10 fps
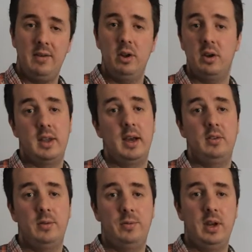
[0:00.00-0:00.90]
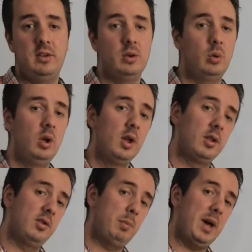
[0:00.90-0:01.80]
So have a look at that. It's a free
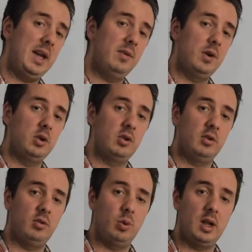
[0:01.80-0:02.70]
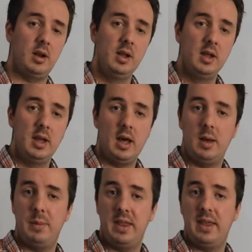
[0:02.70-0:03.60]
tool. There's a paid version as well.
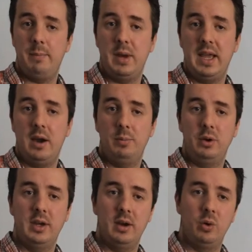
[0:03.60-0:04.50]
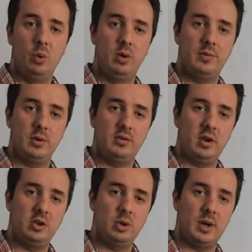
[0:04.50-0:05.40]
And that may help you get
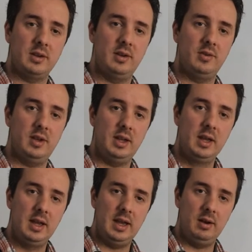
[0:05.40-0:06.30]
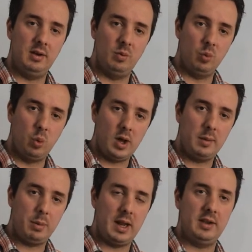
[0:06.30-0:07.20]
all of your social activity in
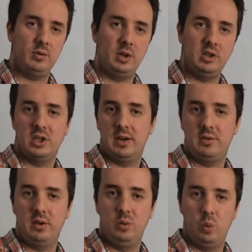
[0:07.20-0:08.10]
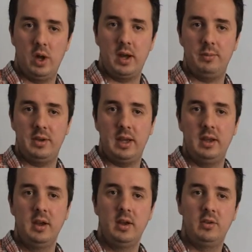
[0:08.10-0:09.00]
one place where you just have to do one
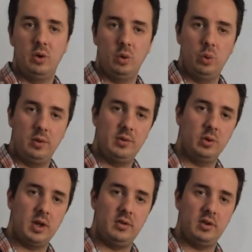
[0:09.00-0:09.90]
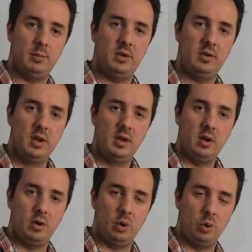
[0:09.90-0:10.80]
update to all of your
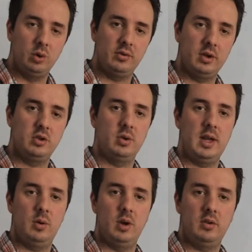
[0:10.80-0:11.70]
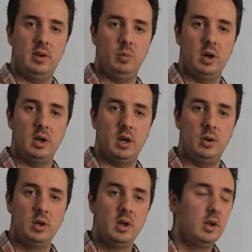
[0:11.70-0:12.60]
customers on all your social networks
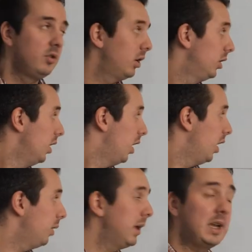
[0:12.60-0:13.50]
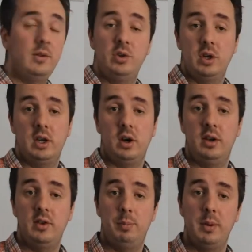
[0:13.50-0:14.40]
in one go. So I hope that
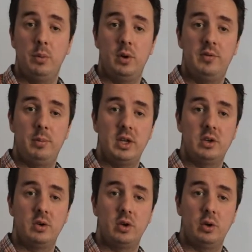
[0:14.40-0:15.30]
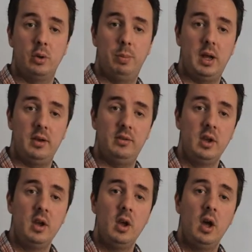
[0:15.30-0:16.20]
gives you guys a bit more information on
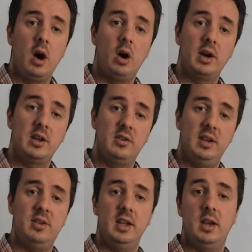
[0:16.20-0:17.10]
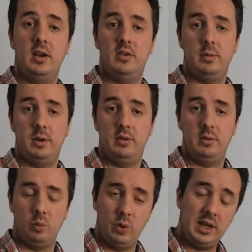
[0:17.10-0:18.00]
Google+. Our existing
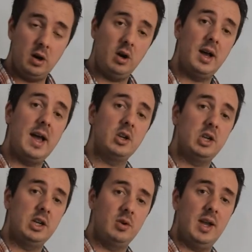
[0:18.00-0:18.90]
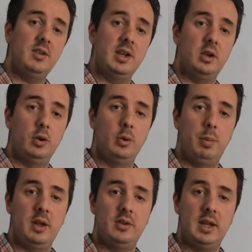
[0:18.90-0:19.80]
customers, we are actually
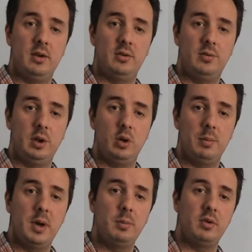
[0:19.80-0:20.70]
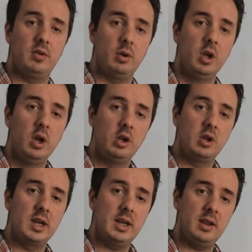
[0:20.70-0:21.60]
creating Google+ accounts for you at the moment.
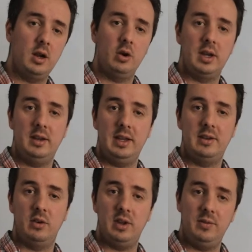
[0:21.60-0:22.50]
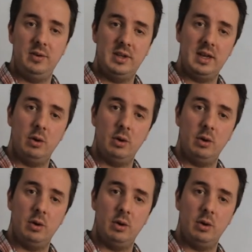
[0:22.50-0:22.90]
So you're going to get the login details.